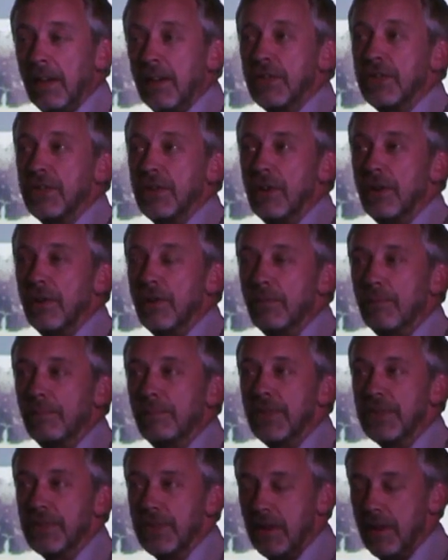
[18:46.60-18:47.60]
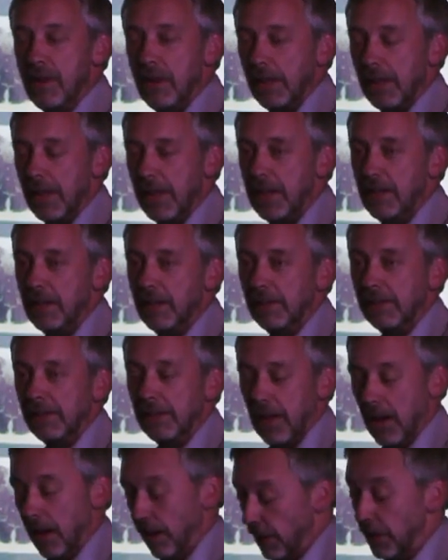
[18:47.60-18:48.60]
So, bizarrely,
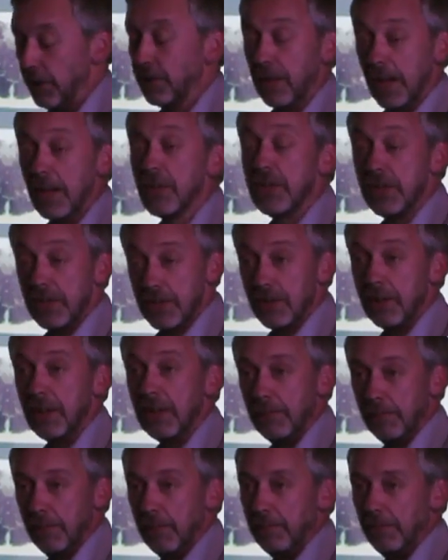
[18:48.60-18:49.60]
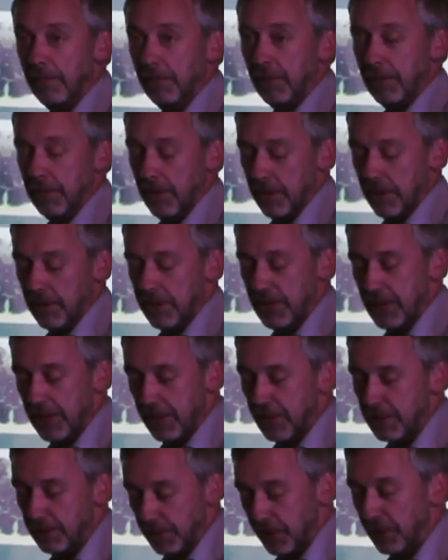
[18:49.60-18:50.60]
and you can actually see
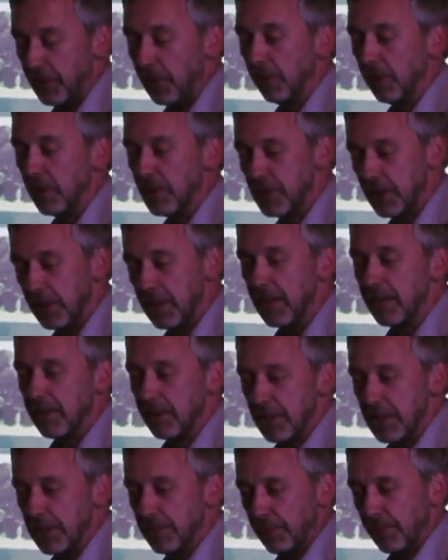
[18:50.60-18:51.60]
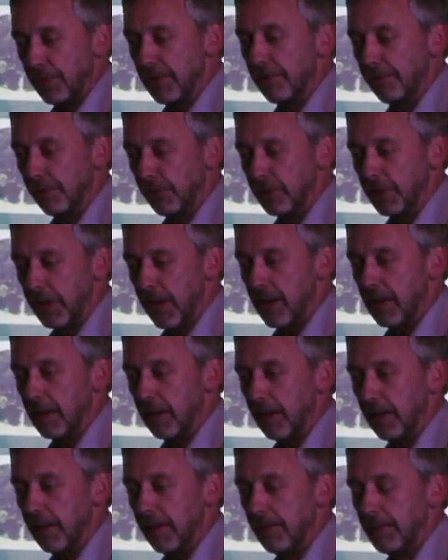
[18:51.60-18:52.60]
this pathology in these peripheral
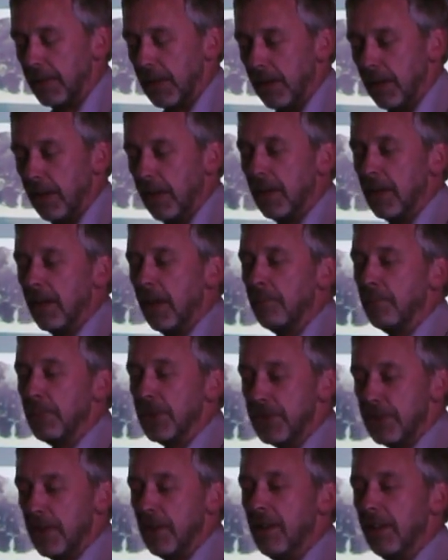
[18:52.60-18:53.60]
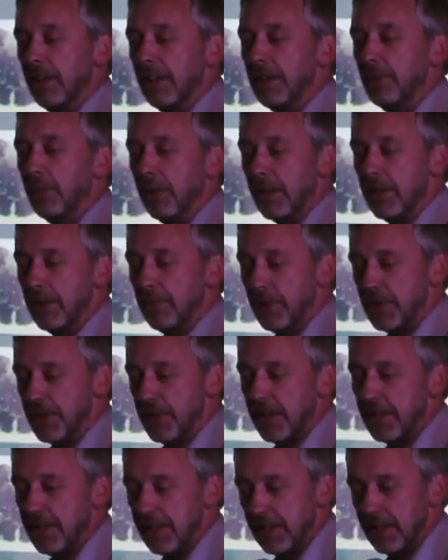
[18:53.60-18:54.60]
ganglia. Bizarrely, one of the
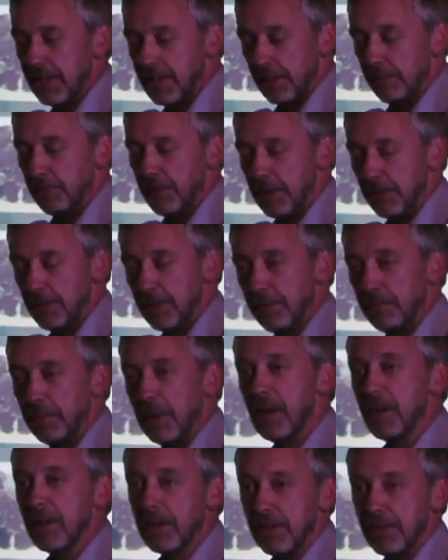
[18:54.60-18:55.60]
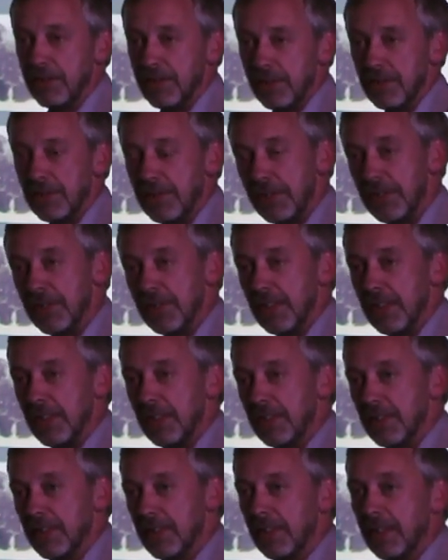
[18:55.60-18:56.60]
presenting symptoms of Parkinson's
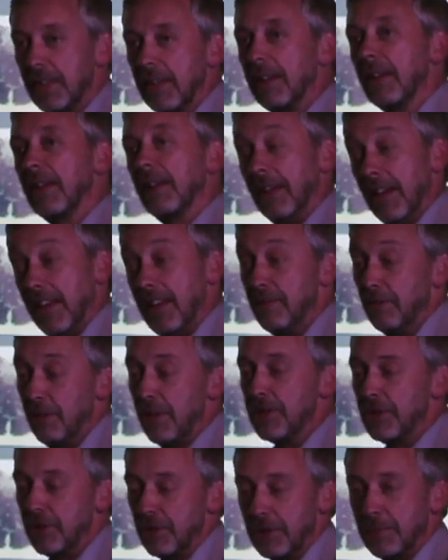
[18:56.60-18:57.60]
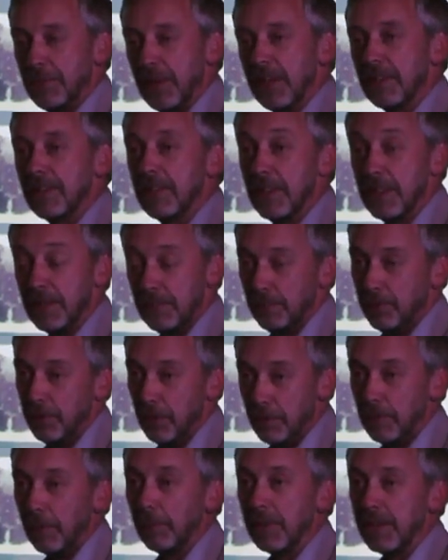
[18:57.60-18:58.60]
disease, in retrospect, is
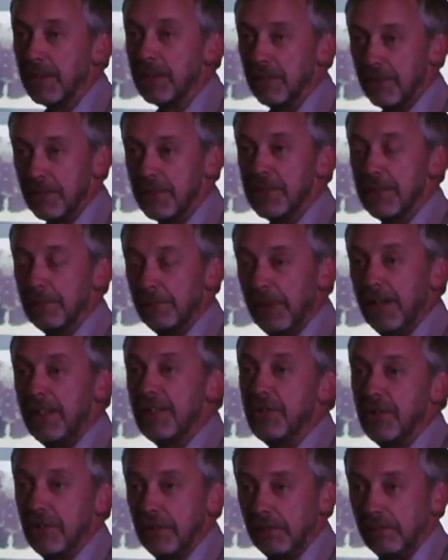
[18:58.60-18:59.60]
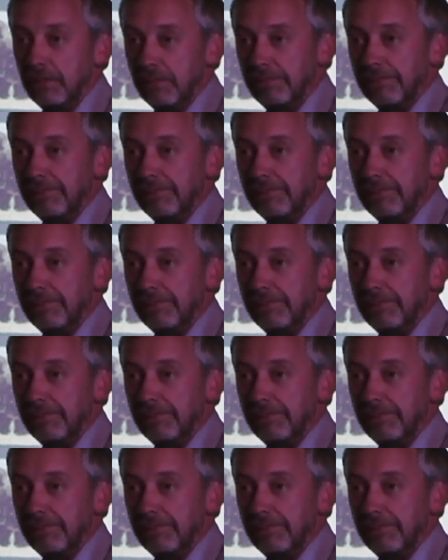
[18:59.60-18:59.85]
probably constipation.